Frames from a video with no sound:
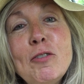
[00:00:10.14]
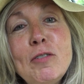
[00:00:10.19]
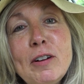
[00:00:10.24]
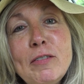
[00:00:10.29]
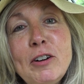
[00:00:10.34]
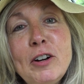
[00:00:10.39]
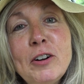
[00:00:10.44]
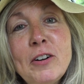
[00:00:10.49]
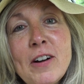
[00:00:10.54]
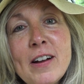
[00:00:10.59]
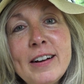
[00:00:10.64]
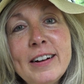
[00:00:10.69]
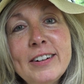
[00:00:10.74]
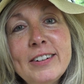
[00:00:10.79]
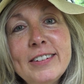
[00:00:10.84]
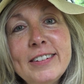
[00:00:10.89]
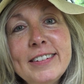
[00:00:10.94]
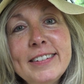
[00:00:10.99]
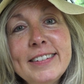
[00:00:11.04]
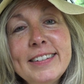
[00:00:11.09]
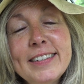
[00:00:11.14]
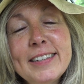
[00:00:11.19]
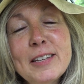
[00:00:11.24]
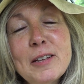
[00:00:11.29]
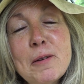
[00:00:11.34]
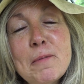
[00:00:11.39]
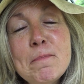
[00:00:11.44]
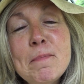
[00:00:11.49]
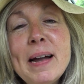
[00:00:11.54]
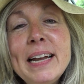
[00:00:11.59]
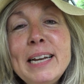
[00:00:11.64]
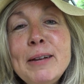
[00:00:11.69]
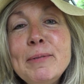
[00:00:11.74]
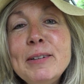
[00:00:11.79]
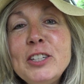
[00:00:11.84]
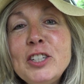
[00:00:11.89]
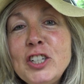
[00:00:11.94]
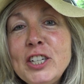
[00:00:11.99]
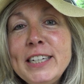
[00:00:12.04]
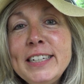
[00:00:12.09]
River Chronicles. My name
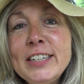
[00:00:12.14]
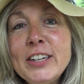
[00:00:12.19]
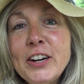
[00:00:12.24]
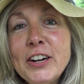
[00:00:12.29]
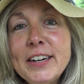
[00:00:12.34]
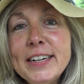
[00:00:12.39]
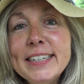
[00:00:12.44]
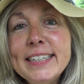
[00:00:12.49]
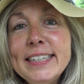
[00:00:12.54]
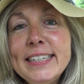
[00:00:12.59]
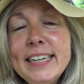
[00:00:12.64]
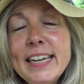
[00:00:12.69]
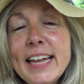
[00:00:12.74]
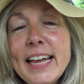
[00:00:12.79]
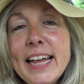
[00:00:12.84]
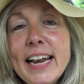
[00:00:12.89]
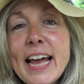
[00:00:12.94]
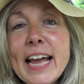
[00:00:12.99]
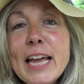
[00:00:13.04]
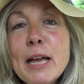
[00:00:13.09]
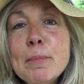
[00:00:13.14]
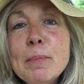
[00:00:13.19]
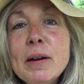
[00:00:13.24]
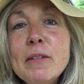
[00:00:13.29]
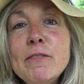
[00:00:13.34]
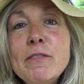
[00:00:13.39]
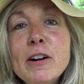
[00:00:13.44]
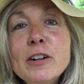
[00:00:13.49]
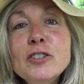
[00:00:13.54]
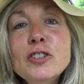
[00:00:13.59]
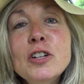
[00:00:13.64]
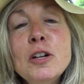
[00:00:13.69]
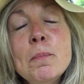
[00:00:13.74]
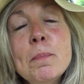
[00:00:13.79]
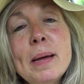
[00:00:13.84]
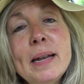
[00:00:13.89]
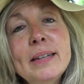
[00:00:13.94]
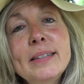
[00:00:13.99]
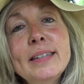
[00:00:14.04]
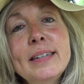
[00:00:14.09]
is Jeanne Curtin, and I am a functional
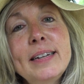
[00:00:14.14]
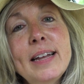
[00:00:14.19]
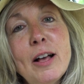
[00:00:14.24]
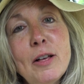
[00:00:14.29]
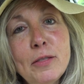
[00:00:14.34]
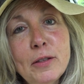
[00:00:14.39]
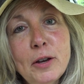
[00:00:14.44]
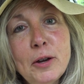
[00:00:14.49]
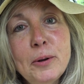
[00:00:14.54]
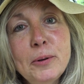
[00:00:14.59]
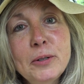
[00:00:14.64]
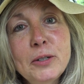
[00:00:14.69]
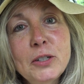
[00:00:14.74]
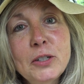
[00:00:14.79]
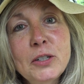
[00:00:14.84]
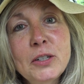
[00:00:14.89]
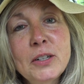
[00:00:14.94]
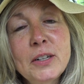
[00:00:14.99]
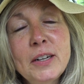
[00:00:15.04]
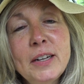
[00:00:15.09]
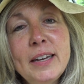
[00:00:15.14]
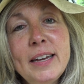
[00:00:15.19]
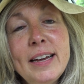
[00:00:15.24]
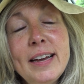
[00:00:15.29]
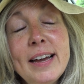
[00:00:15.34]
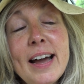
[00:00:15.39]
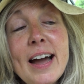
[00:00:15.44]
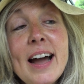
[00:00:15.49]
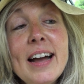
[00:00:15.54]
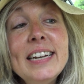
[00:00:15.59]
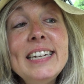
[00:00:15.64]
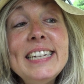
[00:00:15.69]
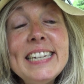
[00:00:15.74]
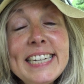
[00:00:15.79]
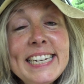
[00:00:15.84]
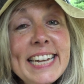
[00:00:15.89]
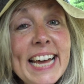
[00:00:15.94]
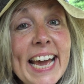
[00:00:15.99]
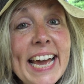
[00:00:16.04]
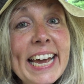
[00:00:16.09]
medicine health coach.
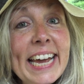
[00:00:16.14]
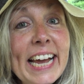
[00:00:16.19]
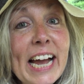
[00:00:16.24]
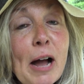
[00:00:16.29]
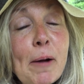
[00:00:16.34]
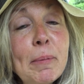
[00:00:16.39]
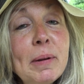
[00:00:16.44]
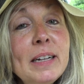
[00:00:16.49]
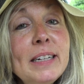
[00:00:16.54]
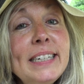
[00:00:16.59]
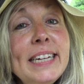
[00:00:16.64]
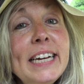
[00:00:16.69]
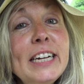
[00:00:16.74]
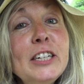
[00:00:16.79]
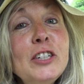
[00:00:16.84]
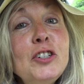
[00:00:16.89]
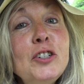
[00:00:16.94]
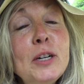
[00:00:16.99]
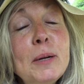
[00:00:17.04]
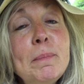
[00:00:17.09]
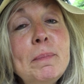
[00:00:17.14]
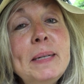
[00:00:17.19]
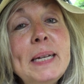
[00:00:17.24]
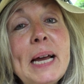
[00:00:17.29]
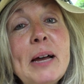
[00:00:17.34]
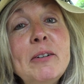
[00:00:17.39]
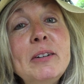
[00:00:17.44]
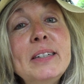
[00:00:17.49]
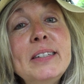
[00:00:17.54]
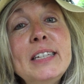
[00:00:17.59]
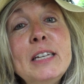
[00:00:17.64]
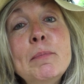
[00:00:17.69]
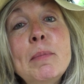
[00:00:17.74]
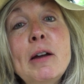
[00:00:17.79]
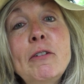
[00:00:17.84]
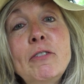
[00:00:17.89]
Today, I'm going to take a trip down to see my